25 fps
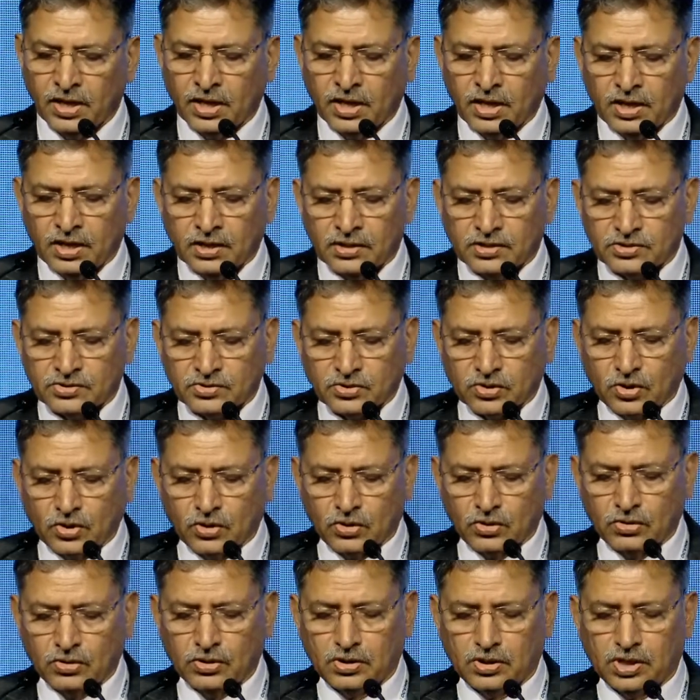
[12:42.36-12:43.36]

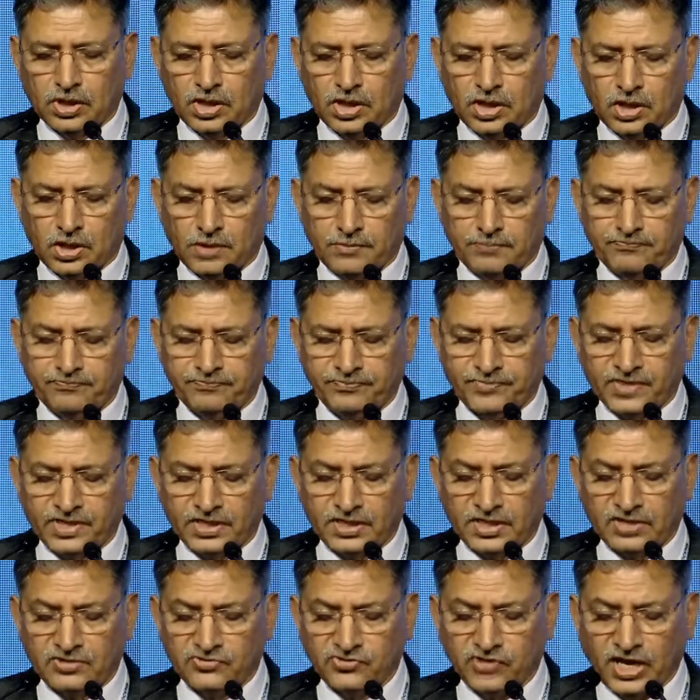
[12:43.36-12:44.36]
So
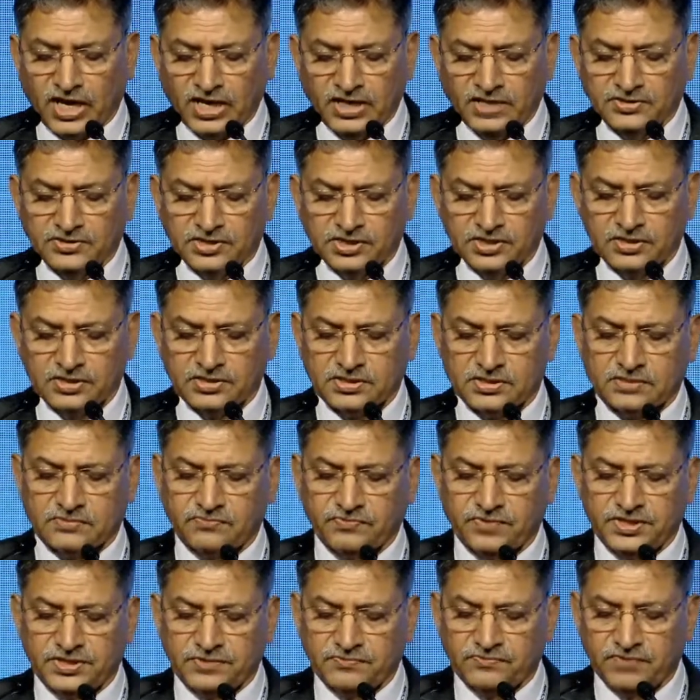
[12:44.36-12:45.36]
the challenges
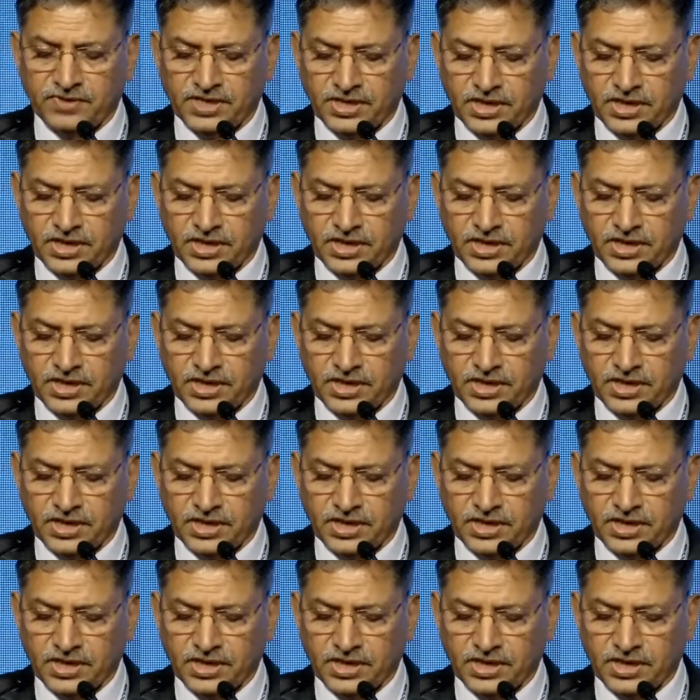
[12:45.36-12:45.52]
which we